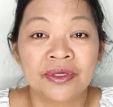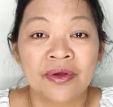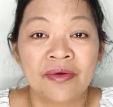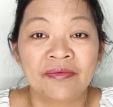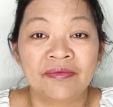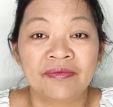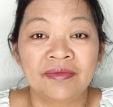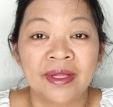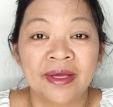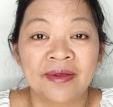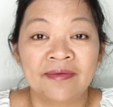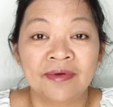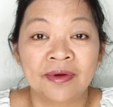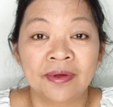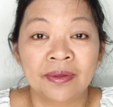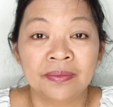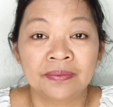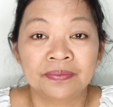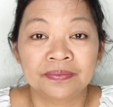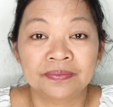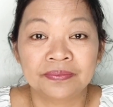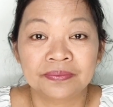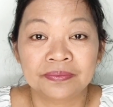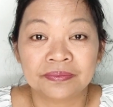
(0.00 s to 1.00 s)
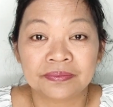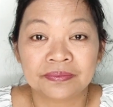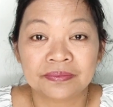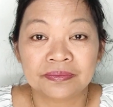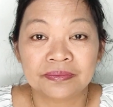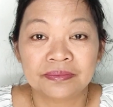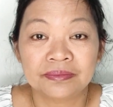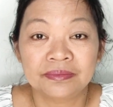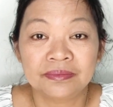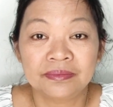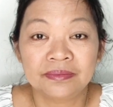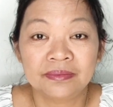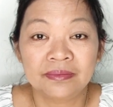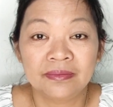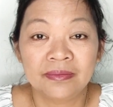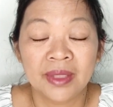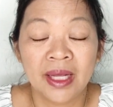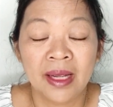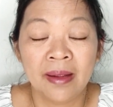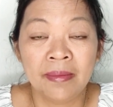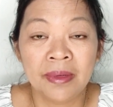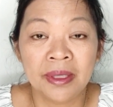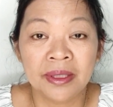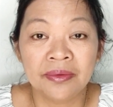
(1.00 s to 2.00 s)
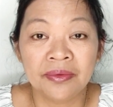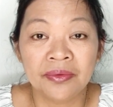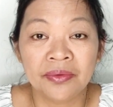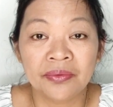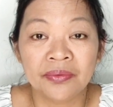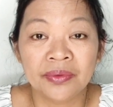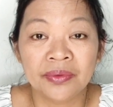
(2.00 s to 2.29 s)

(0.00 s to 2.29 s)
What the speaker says: no flavor. I mean,